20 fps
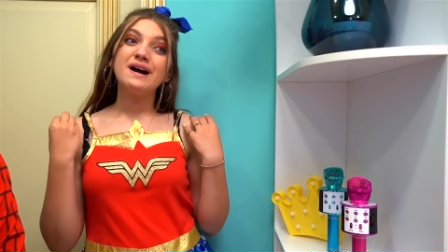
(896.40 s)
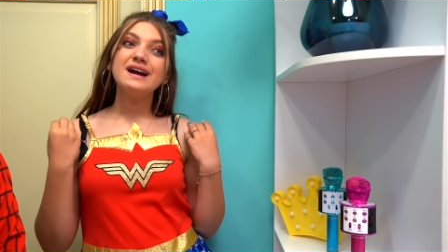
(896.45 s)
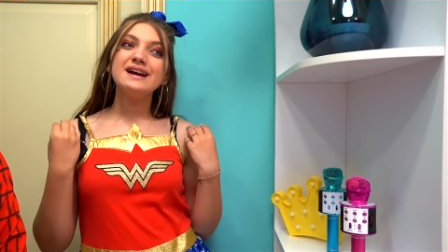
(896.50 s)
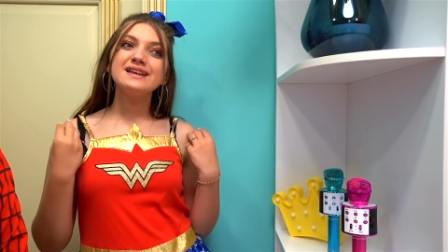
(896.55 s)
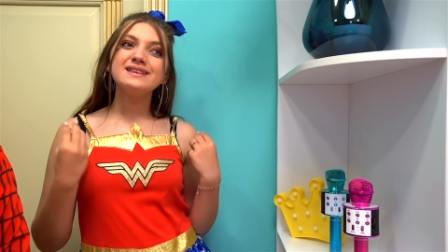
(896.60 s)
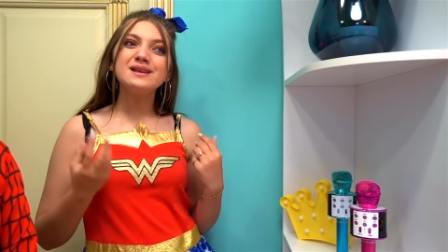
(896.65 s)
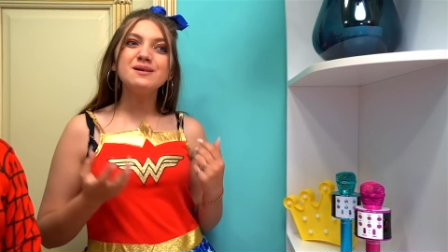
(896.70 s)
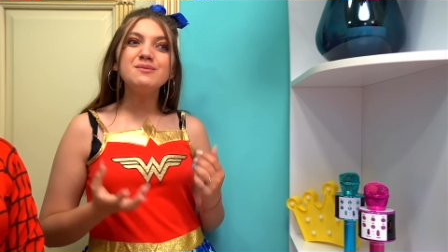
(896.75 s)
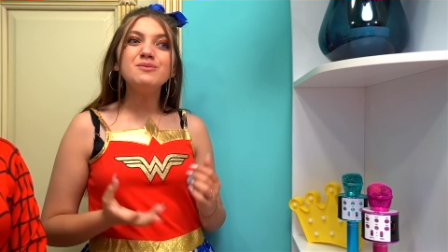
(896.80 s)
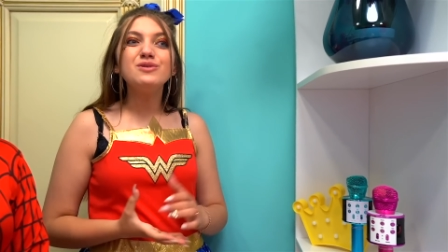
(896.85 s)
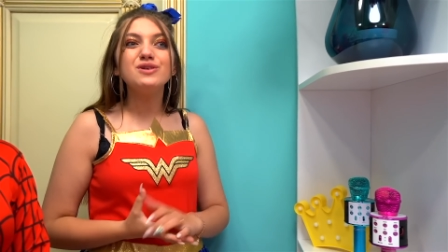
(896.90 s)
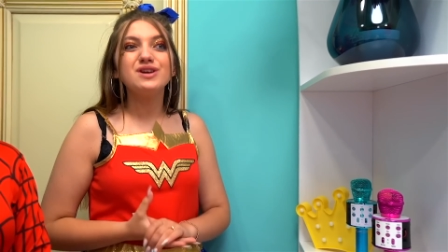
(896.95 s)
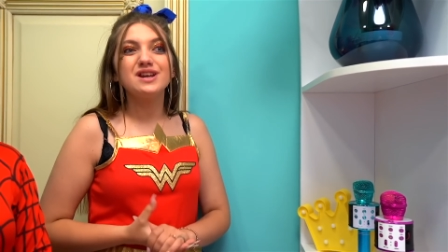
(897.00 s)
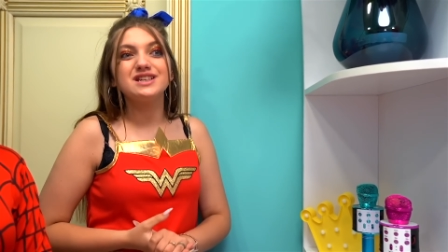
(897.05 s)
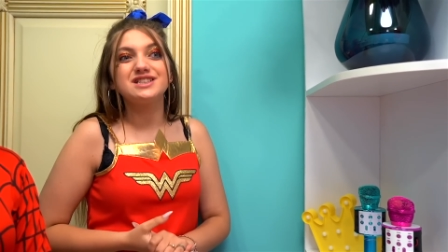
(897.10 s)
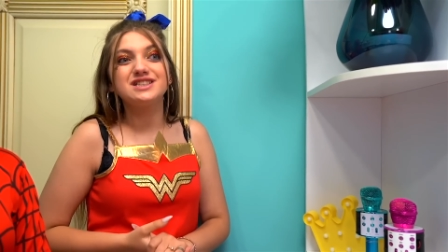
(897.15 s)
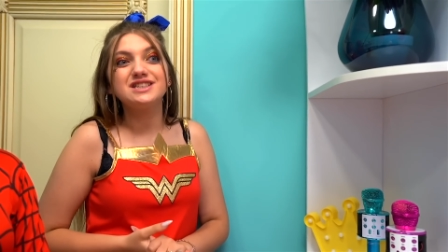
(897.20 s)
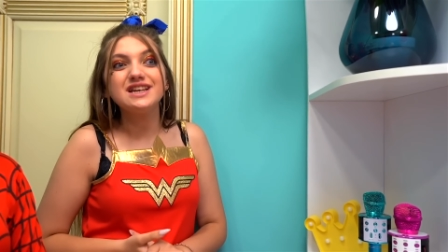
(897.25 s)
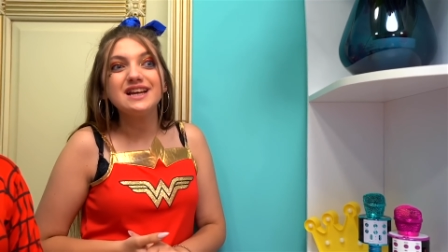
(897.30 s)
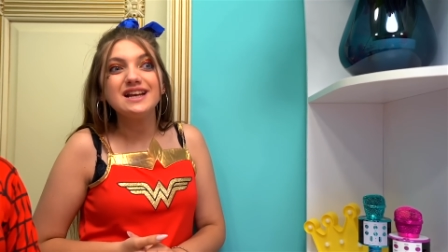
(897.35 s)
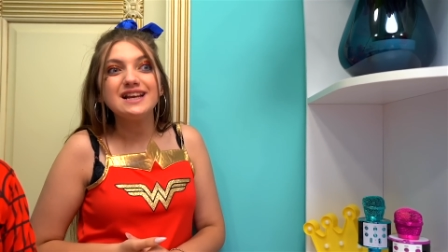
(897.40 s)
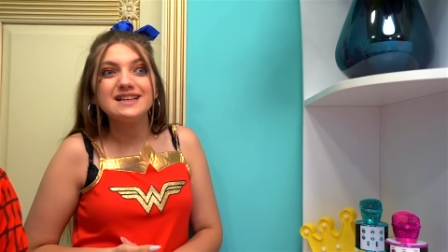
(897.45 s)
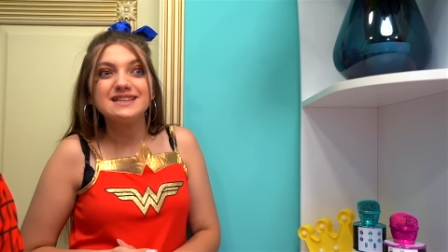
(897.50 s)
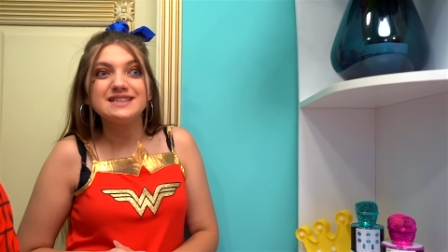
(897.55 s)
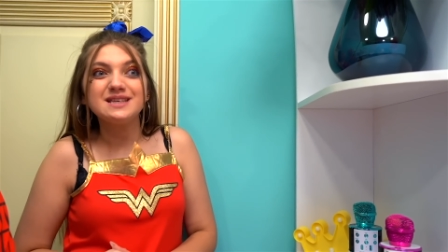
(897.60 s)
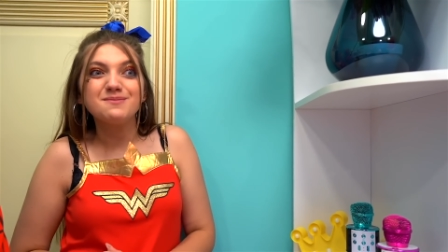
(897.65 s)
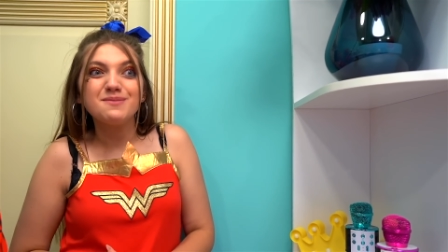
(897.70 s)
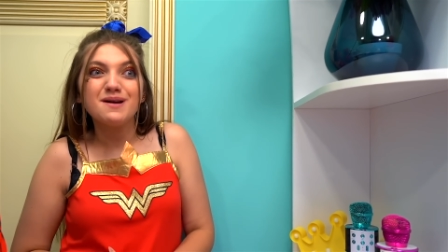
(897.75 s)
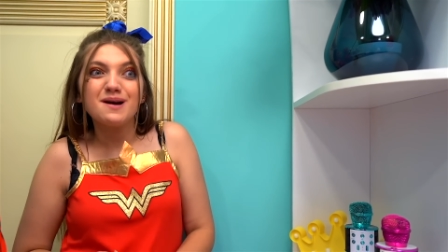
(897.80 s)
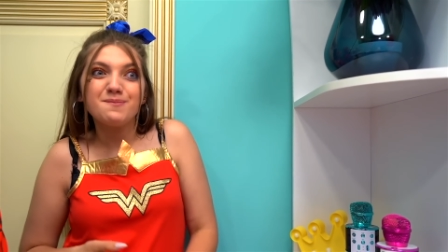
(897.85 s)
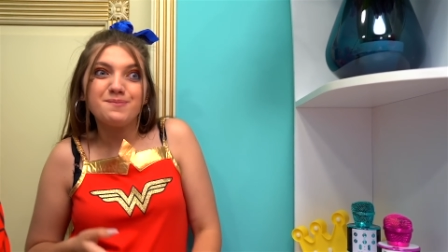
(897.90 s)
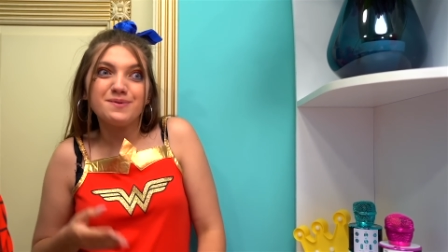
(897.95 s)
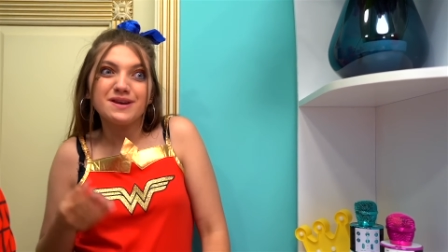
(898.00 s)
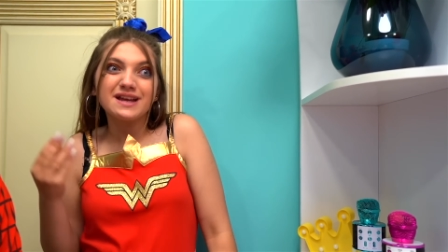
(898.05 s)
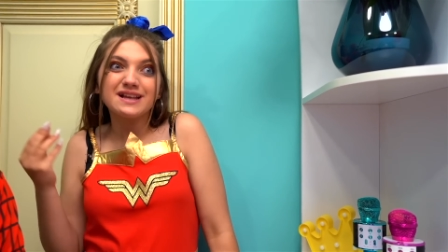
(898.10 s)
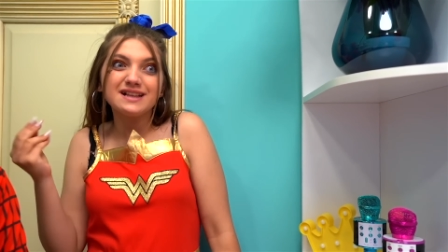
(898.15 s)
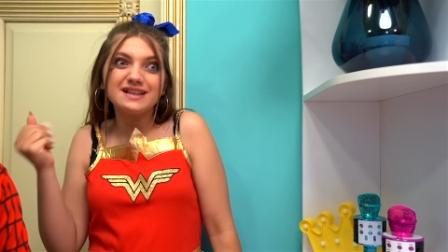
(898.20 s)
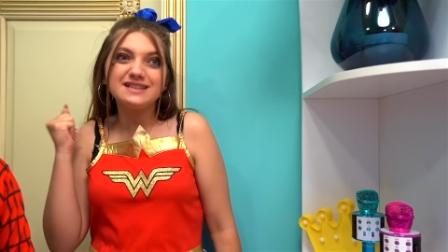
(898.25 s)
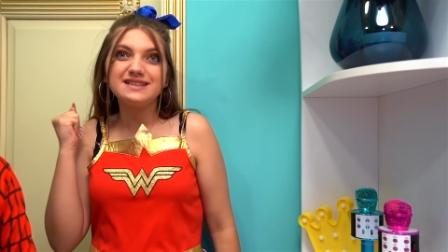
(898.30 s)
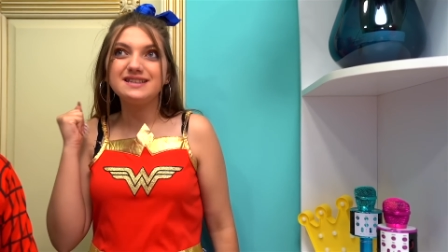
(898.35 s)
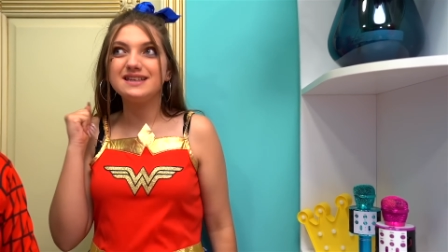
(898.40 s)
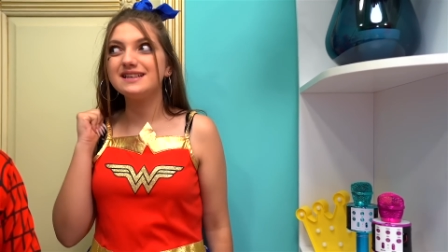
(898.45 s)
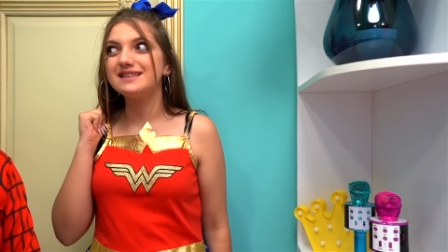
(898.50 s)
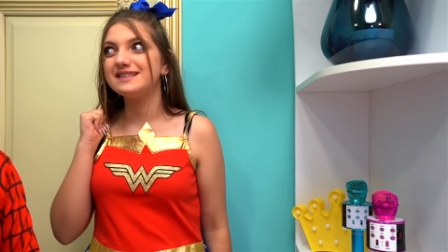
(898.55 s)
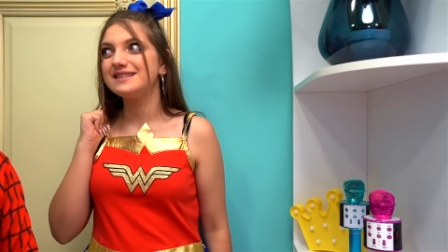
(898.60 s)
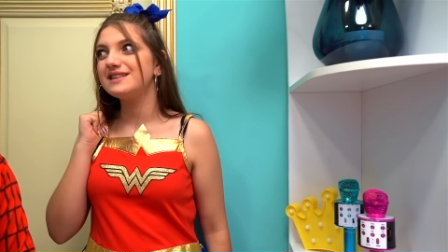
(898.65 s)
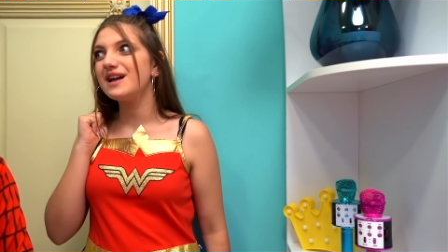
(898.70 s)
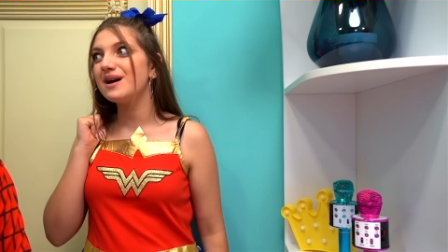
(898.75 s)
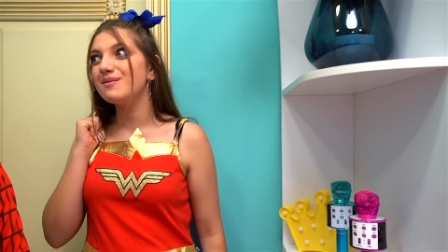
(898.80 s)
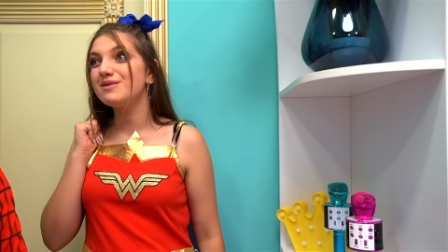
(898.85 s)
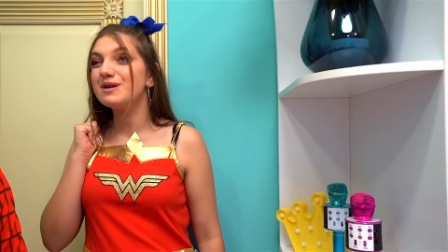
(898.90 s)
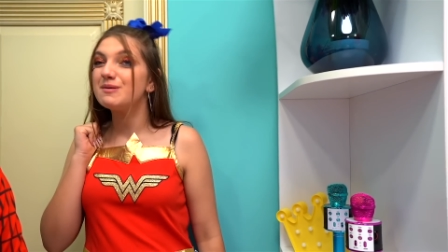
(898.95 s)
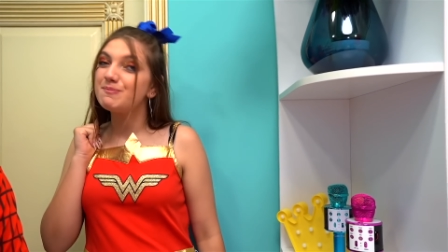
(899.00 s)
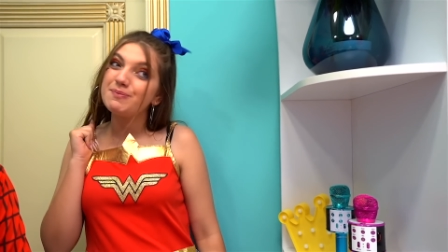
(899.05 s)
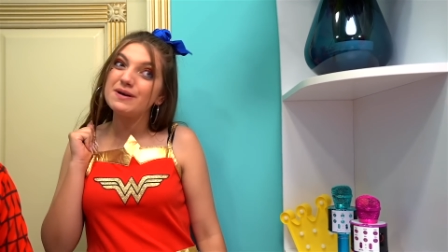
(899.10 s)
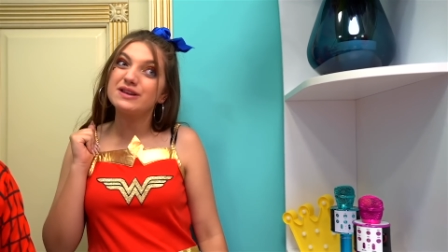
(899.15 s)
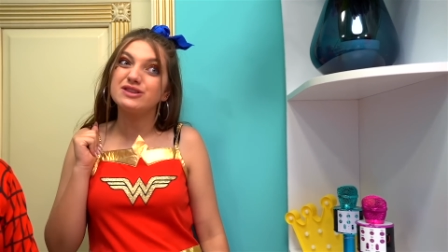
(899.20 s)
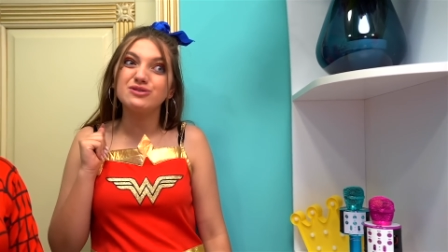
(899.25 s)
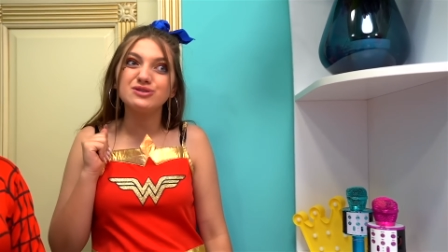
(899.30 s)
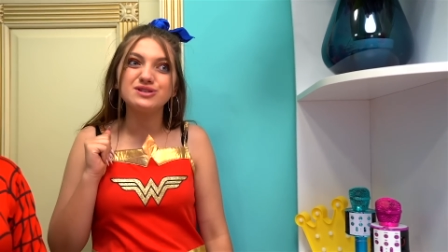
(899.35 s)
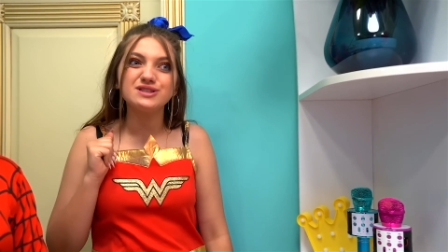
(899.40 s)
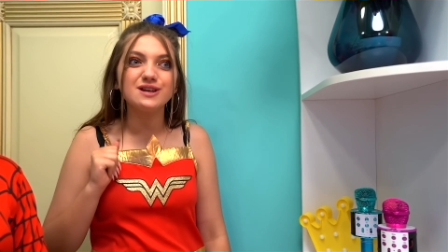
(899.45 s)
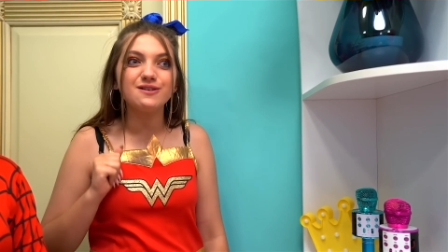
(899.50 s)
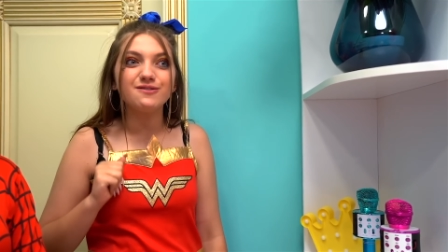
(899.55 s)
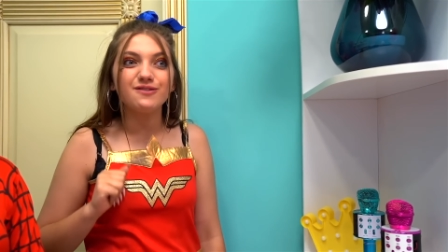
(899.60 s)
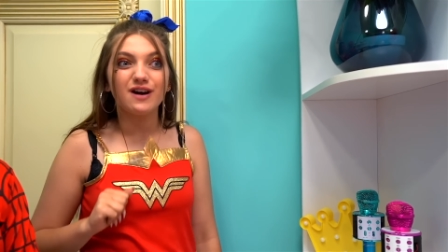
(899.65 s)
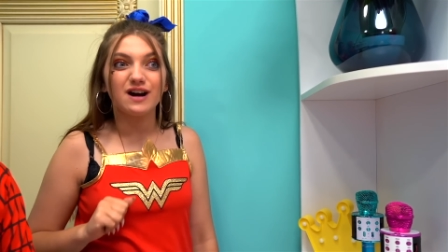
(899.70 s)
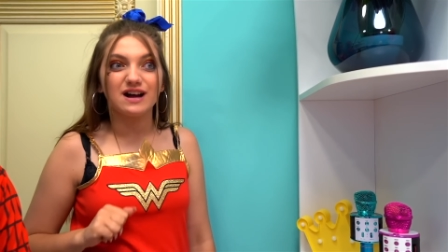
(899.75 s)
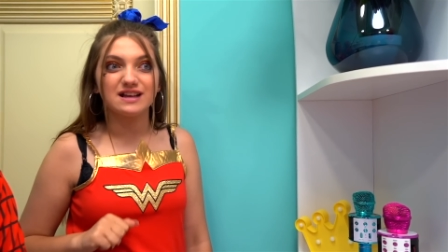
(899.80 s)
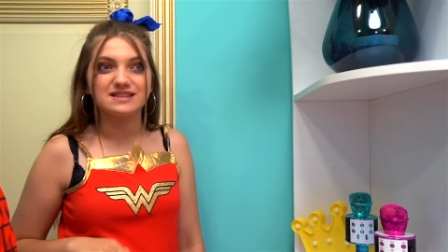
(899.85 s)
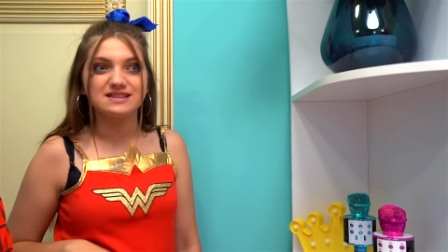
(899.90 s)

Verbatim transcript: So we decided to invite you to party a